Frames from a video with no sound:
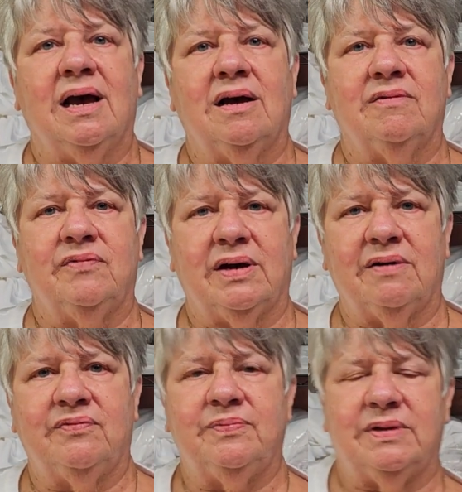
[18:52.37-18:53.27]

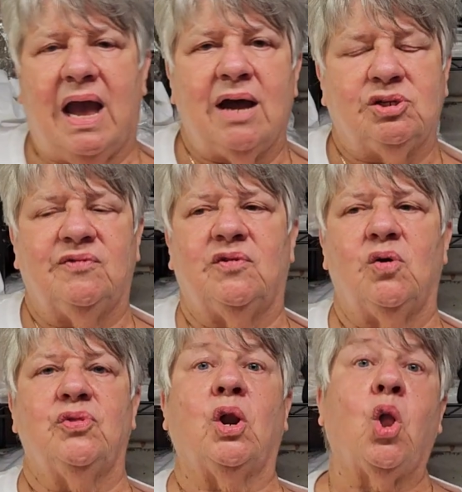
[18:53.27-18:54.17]
of how to
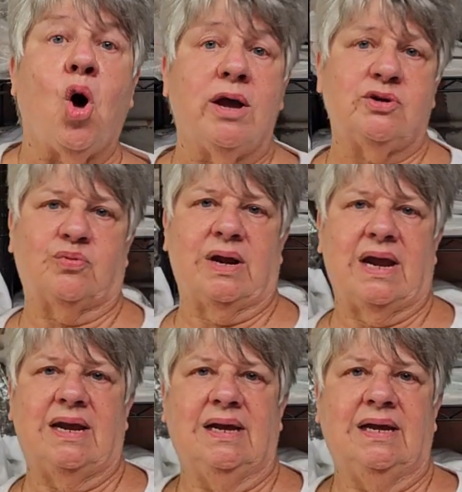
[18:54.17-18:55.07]
fold the laundry